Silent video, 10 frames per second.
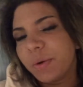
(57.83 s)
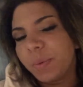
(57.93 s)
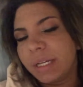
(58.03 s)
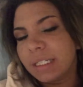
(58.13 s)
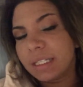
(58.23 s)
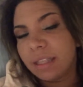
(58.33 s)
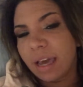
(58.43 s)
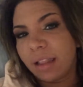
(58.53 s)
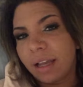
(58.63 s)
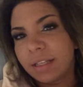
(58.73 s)
went to
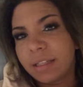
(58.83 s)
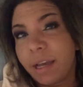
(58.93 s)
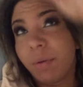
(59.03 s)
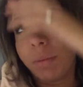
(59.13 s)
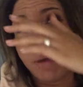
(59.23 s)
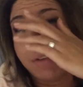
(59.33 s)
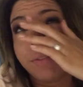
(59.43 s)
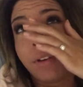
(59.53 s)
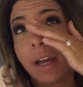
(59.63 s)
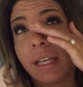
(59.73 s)
that last night with my
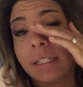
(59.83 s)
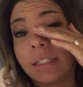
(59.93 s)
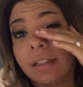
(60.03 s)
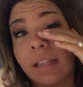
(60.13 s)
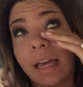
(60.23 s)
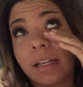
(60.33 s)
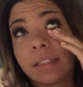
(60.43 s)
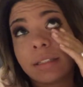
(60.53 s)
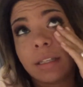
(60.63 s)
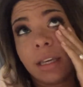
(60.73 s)
friend
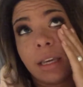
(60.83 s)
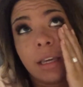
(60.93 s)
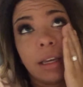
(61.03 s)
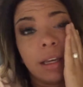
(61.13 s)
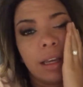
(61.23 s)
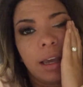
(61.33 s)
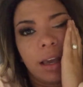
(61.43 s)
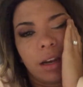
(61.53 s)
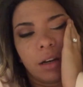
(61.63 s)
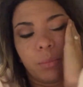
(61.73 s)
Lexi
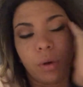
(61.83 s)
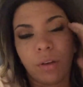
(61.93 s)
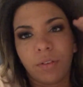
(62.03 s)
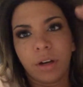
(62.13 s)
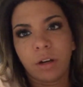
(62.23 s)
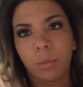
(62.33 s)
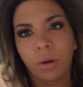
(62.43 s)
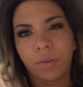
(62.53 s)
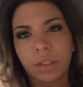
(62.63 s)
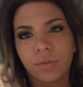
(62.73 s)
and her boyfriend and her
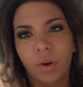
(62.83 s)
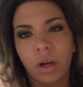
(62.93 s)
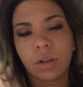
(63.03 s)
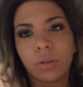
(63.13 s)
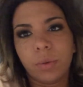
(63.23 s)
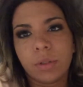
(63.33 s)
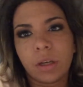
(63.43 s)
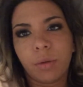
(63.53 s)
boyfriend's friend, who was a